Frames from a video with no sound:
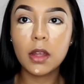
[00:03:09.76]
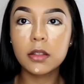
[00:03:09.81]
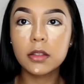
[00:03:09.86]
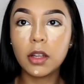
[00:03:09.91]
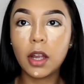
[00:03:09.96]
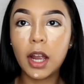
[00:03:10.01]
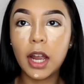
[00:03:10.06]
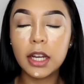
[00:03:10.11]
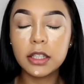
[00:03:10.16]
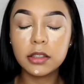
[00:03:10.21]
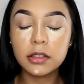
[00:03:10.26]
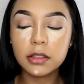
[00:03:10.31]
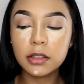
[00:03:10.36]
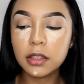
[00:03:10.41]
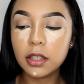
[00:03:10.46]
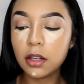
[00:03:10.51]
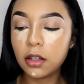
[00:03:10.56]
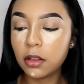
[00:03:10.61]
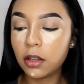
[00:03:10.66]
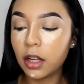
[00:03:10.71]
So I just
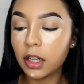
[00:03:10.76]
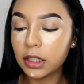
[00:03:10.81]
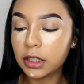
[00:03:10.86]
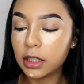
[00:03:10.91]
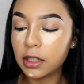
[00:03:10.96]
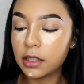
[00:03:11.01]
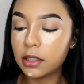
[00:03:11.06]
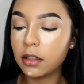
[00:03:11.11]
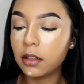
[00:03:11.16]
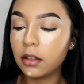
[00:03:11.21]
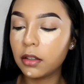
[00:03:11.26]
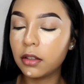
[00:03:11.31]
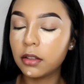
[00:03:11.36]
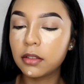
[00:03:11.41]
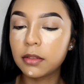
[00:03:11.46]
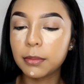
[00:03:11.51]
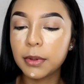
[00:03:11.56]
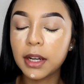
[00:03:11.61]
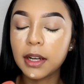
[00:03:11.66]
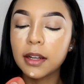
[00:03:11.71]
need a lot of concealer
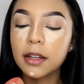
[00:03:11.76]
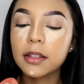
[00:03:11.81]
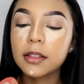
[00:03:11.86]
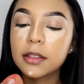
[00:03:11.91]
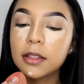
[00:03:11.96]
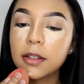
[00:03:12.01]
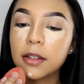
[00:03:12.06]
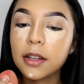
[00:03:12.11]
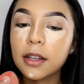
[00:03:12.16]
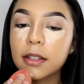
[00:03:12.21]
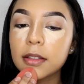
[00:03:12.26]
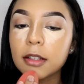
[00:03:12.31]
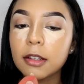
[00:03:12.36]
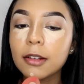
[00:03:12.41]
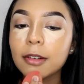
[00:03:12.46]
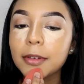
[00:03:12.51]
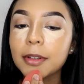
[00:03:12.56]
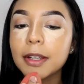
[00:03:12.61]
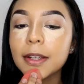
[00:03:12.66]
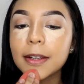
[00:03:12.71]
under my eyes. You guys
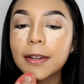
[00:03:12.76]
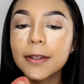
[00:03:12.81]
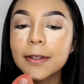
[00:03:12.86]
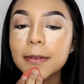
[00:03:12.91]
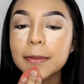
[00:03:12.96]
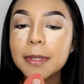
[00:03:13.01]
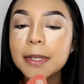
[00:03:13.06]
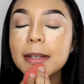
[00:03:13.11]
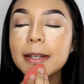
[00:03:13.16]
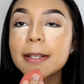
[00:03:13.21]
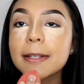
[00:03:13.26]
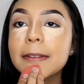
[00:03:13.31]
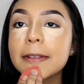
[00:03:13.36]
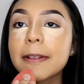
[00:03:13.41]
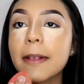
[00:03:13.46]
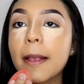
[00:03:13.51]
already know we could.